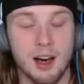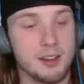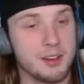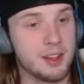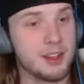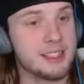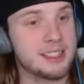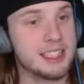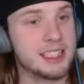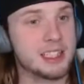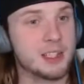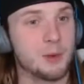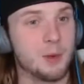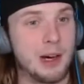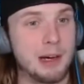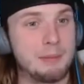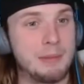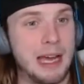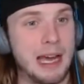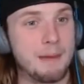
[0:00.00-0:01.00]
Another Season
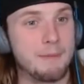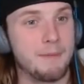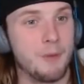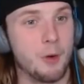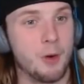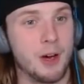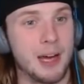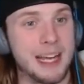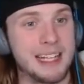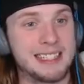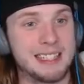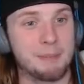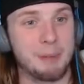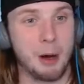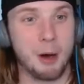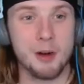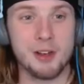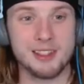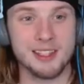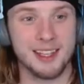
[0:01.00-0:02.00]
1 map for a
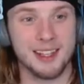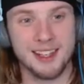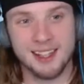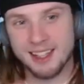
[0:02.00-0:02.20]
supposed